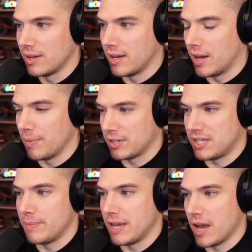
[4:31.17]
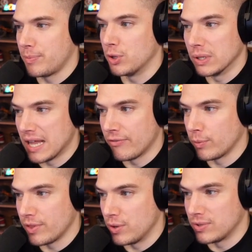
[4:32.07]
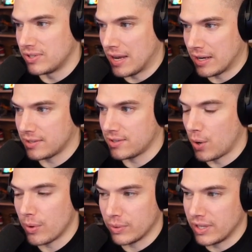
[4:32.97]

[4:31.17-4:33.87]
um, they're teaming up U11 with U6, so it really